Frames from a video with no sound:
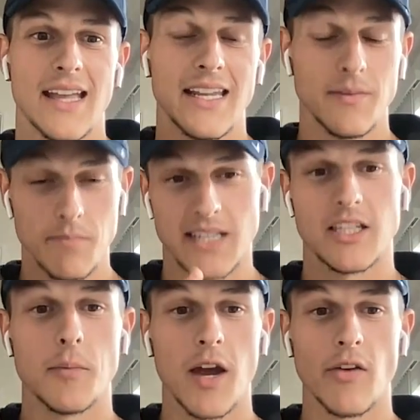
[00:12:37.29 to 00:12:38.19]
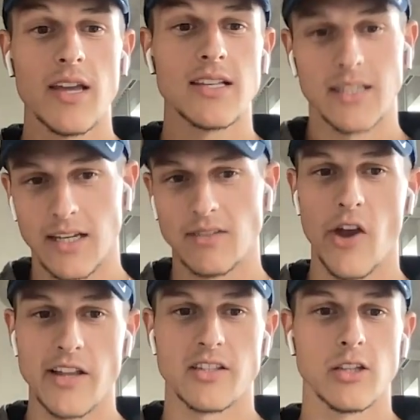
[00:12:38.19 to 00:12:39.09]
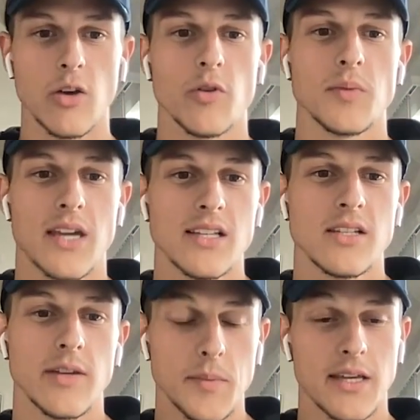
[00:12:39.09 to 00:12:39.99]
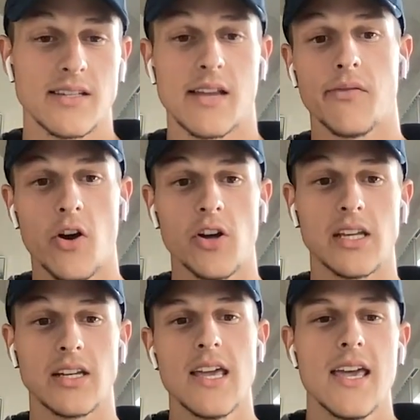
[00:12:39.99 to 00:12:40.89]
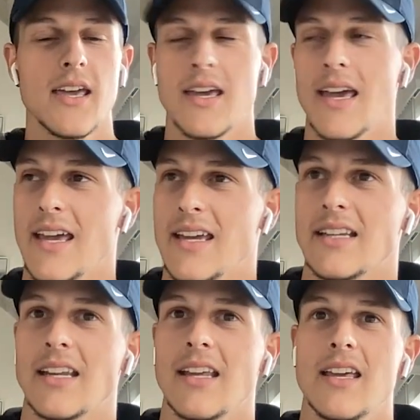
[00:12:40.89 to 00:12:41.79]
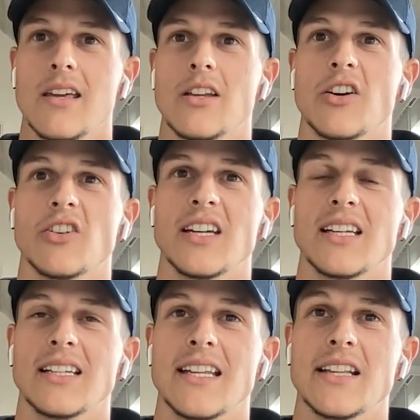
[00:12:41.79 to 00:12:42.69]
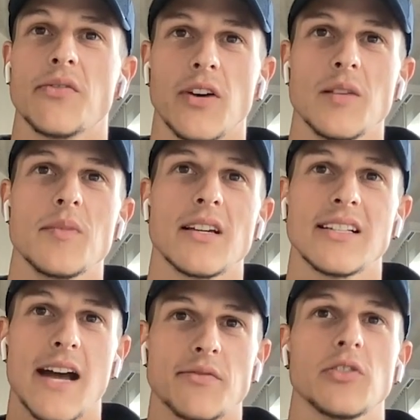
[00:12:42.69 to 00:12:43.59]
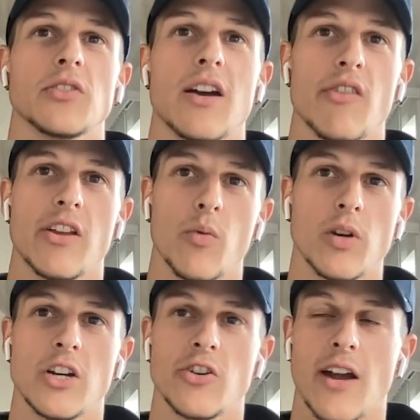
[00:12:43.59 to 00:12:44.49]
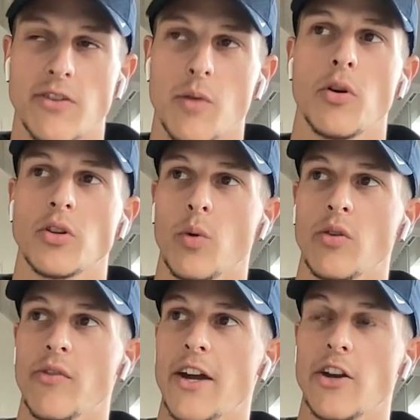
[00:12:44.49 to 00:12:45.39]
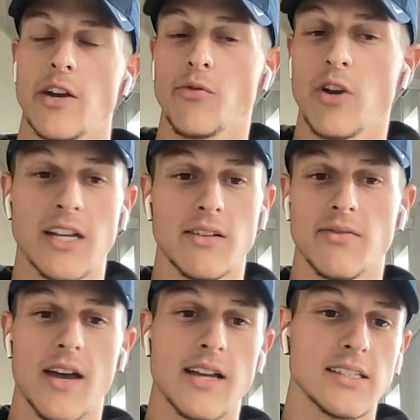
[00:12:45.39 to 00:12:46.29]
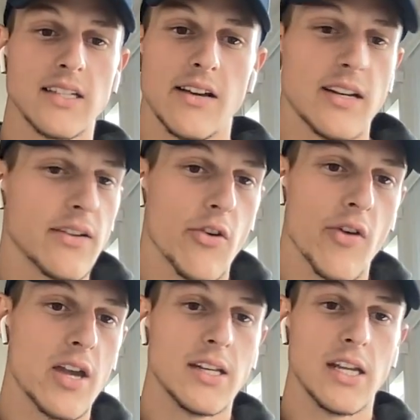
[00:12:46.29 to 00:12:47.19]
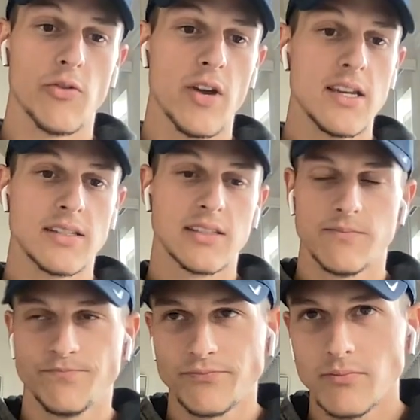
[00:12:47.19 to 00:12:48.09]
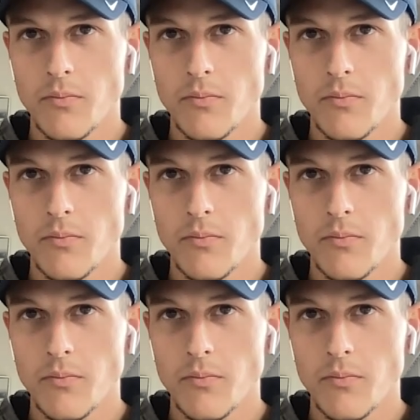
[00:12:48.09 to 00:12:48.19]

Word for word: and it messed up my race and I ran slower because of it because I fought it. And you know, and it's funny because after I ran the 100 after I broke the world record and run as fast as I'd ever ran in a race,